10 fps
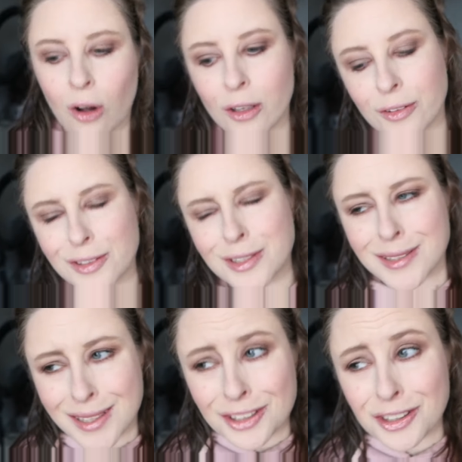
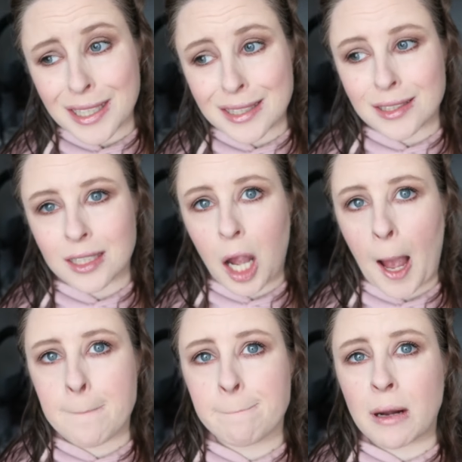considering
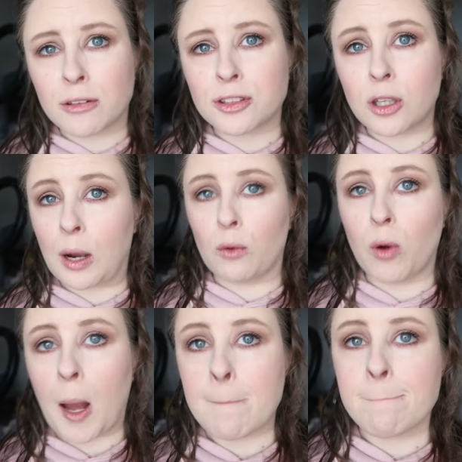I'm about to go out
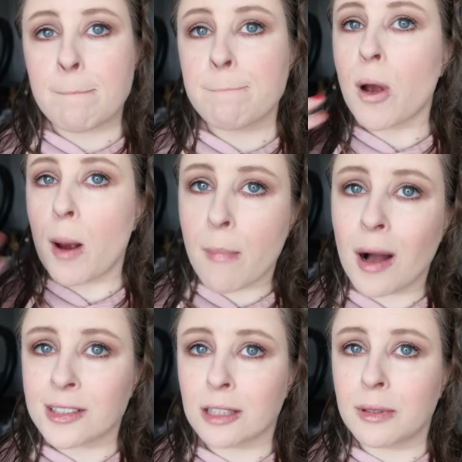and put a
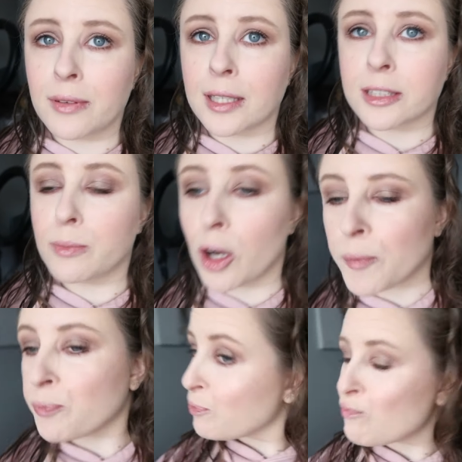mask on my face,
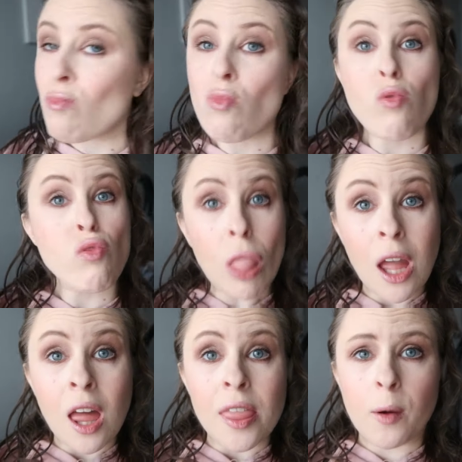but
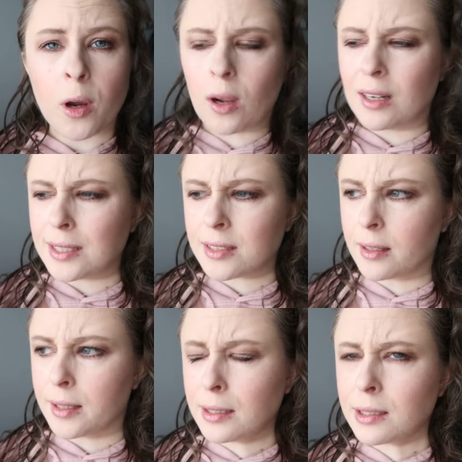there we go. At least I
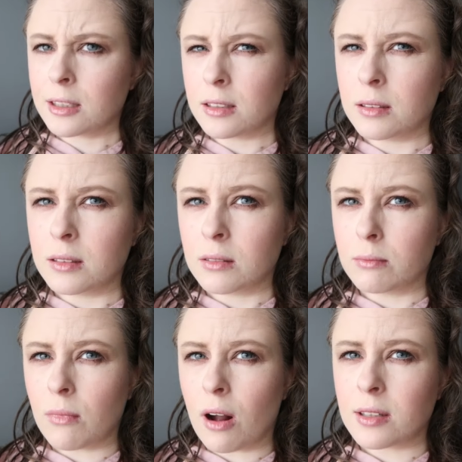think
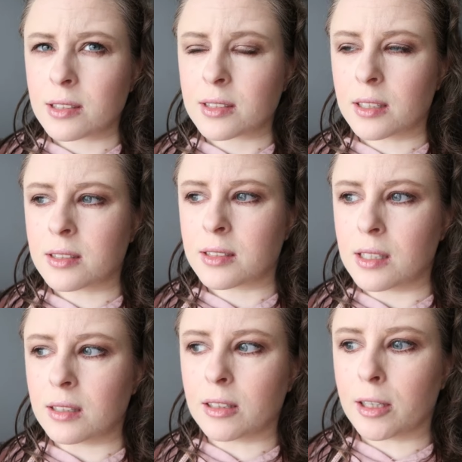masks are
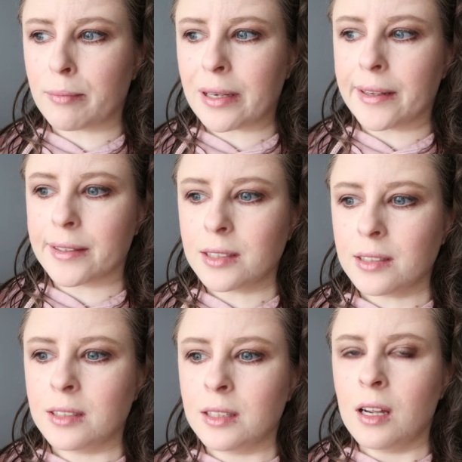still in play.
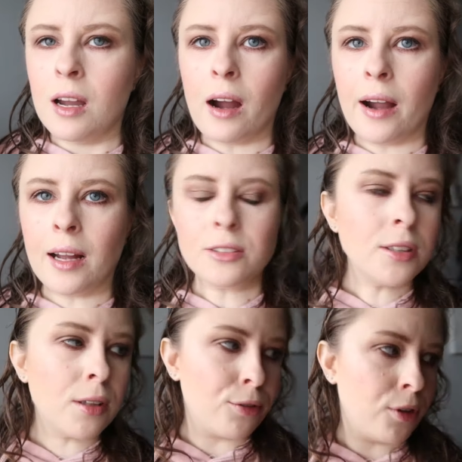I
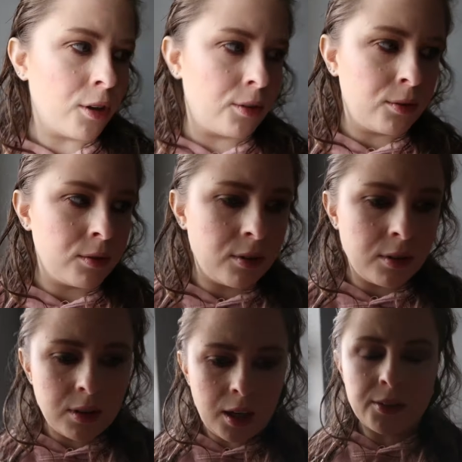actually don't know.
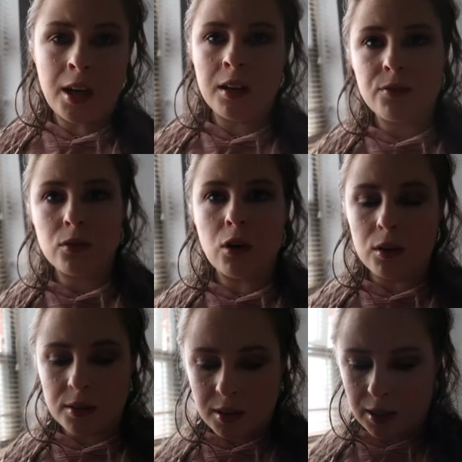I kind of
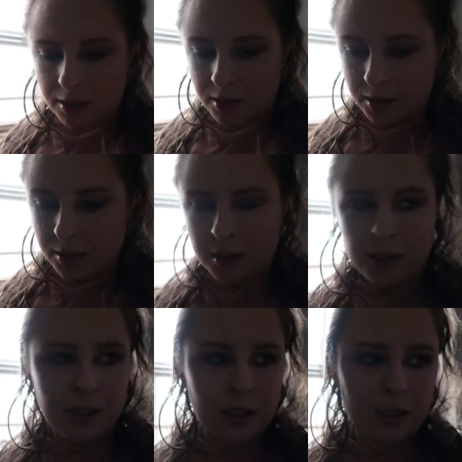forgot that
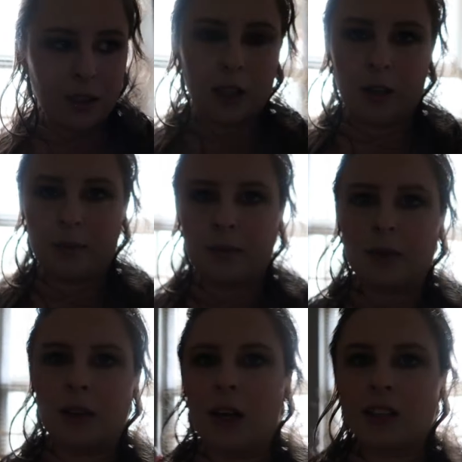
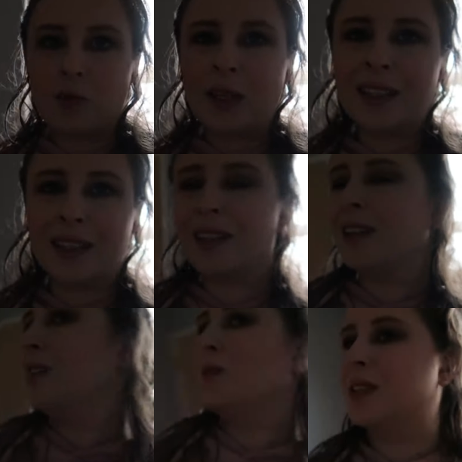last
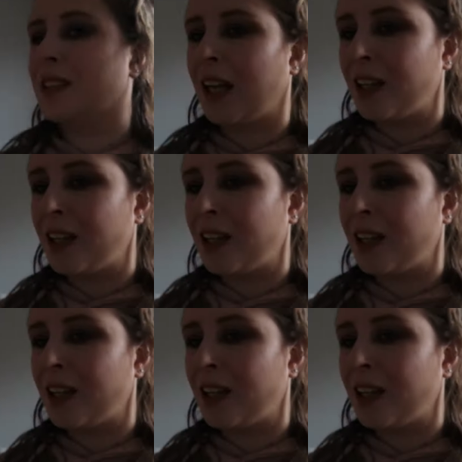week was the